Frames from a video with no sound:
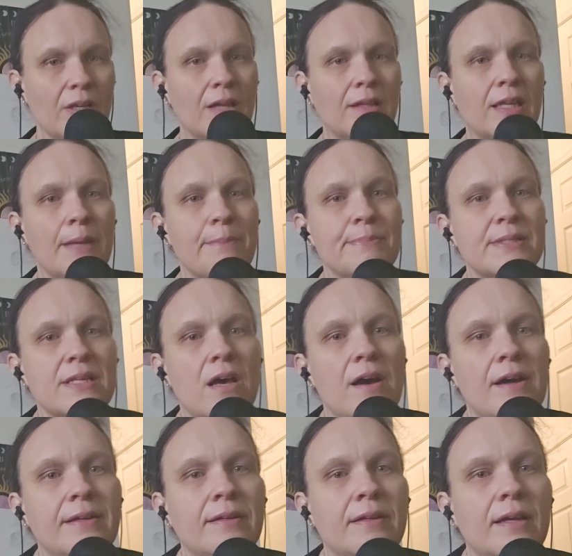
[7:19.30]
lips
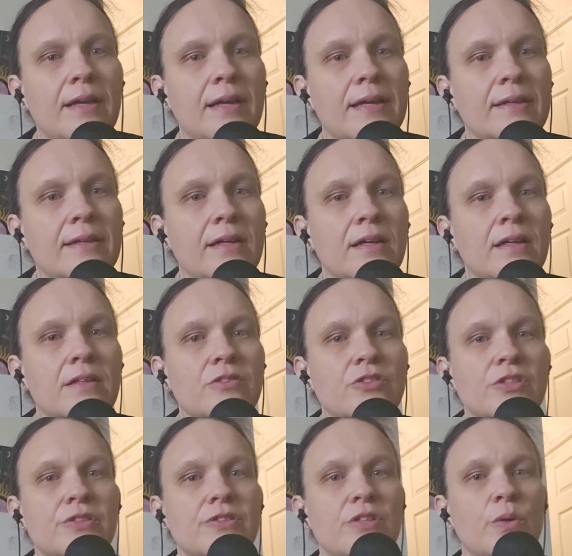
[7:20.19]
on, and
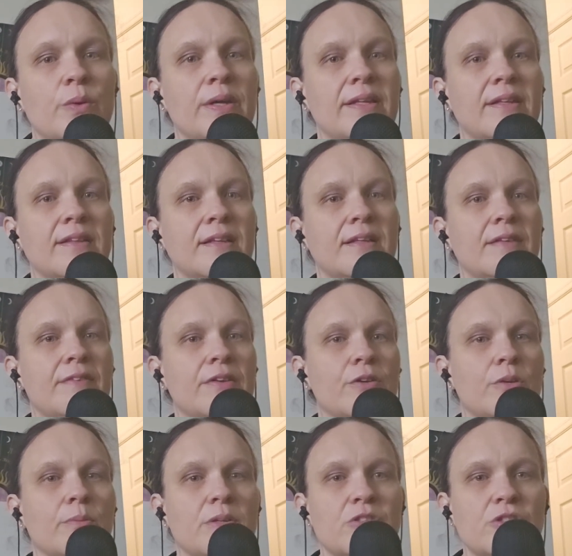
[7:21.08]
just do it in the living
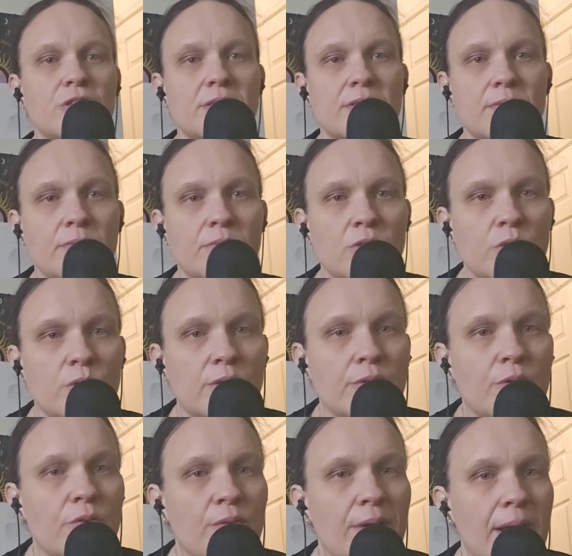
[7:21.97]
room. Let's just do a
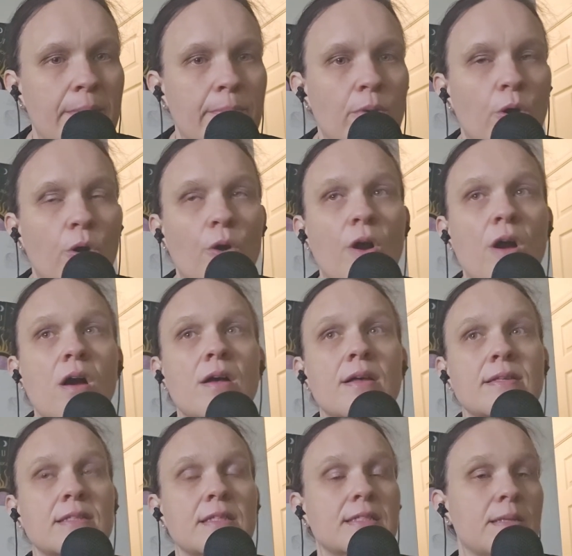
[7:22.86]
little ramble
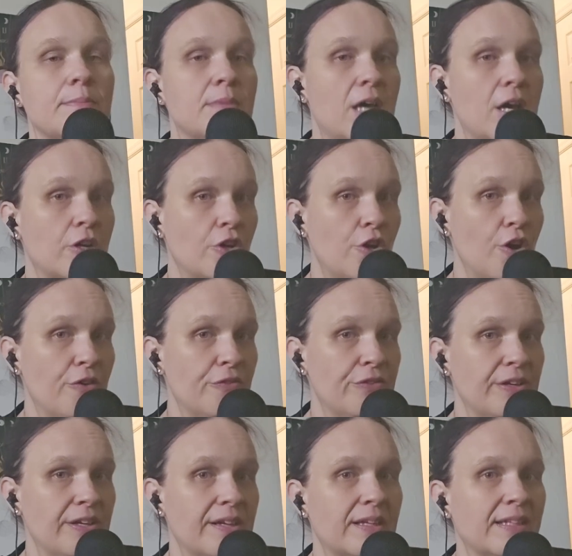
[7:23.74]
since I'm not
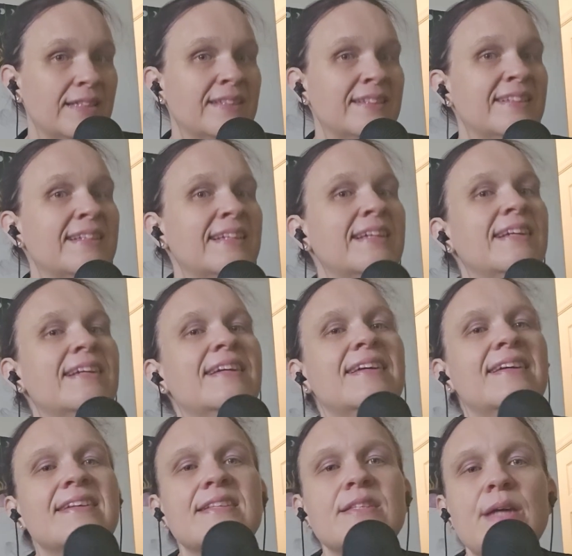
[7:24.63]
coughing.
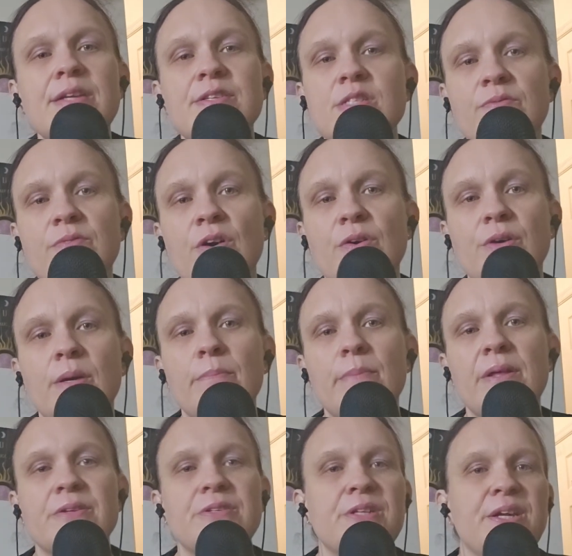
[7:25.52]
So I just felt
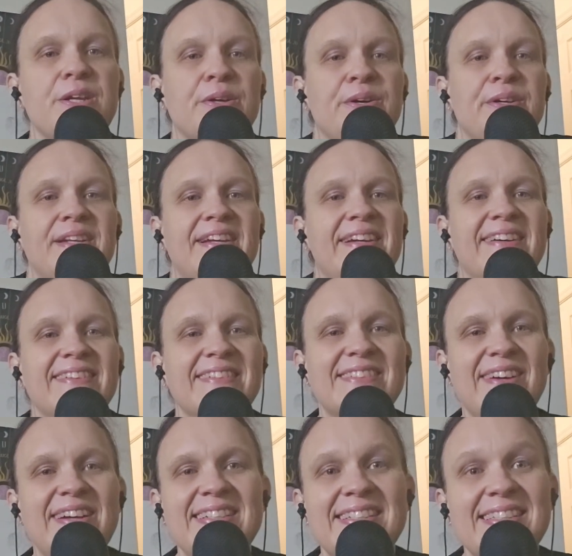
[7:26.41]
compelled to get on here,
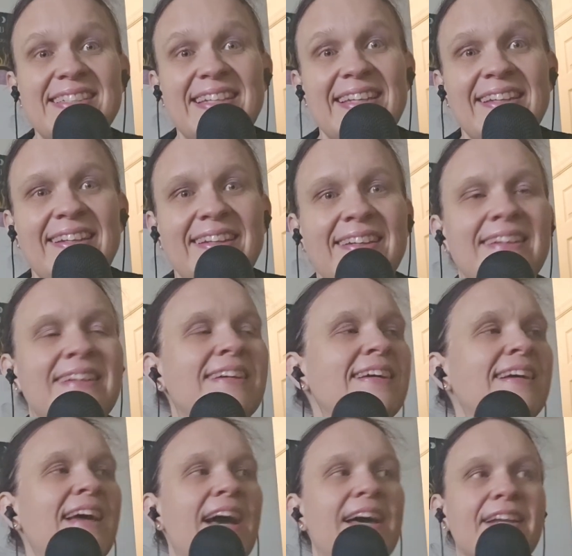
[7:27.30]
so I just did.
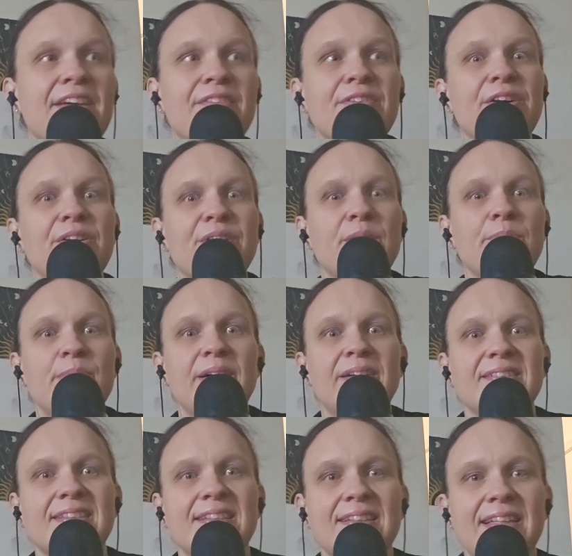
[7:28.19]
And I felt
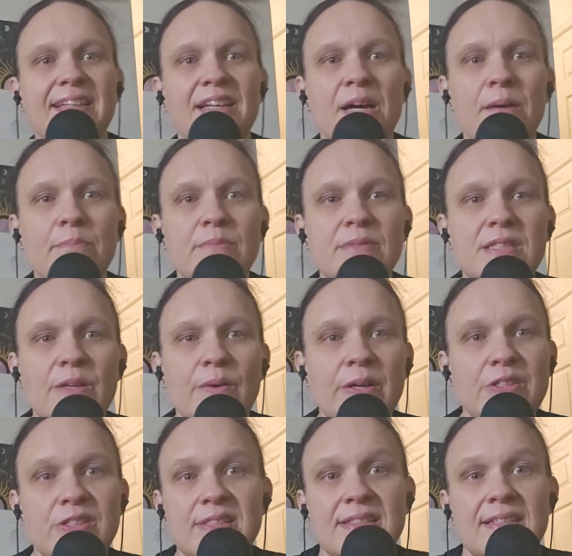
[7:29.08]
compelled to clean up, so
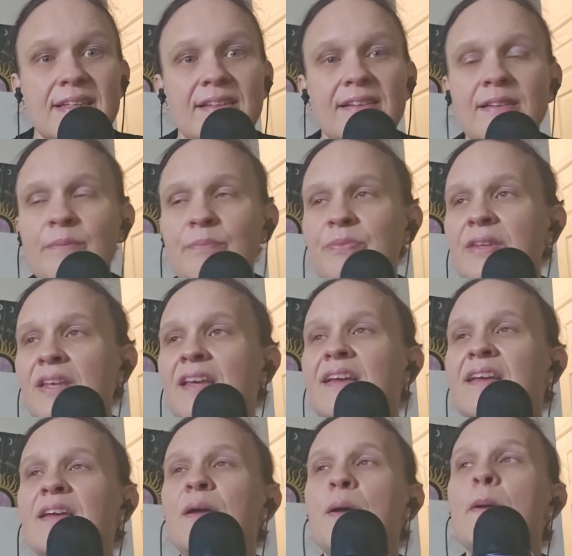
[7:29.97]
I just did.
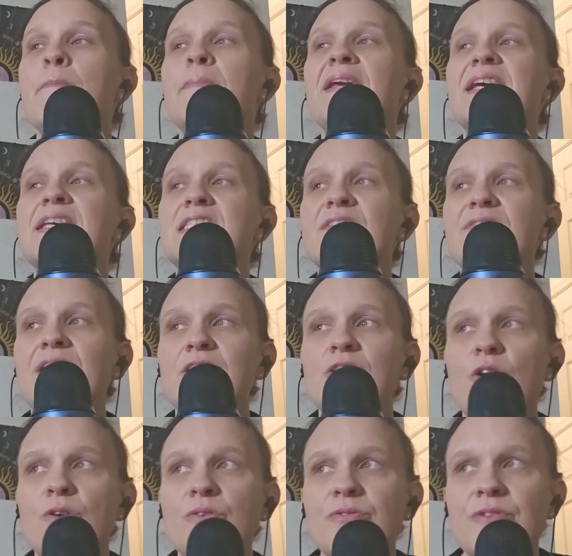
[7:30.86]
Because if I
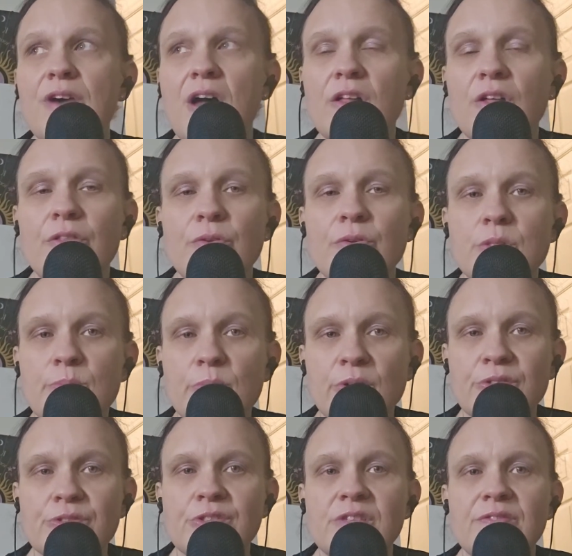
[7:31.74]
don't follow those
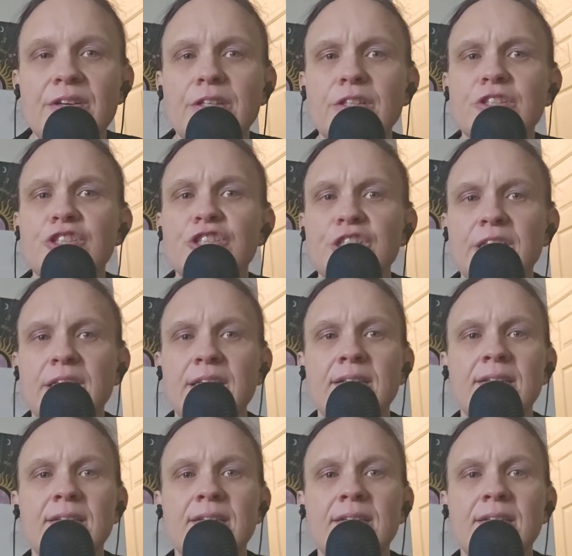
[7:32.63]
bursts of energy,